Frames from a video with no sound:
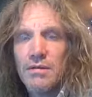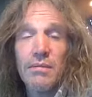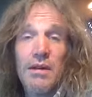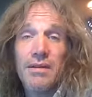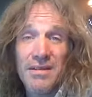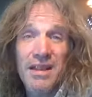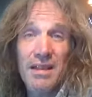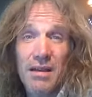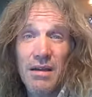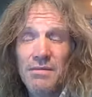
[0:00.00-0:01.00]
Well, is
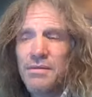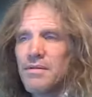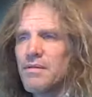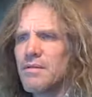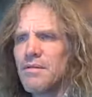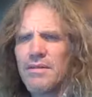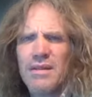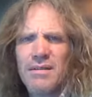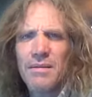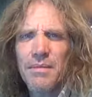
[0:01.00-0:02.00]
that love or is
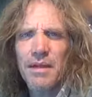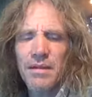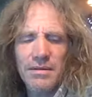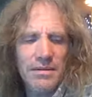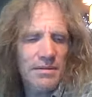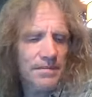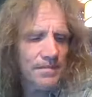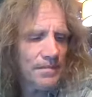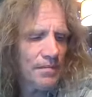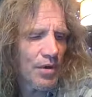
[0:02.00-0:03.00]
that something else?
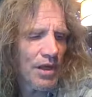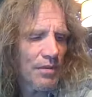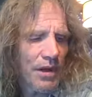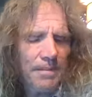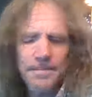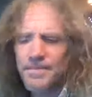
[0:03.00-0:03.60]
Well, anyway.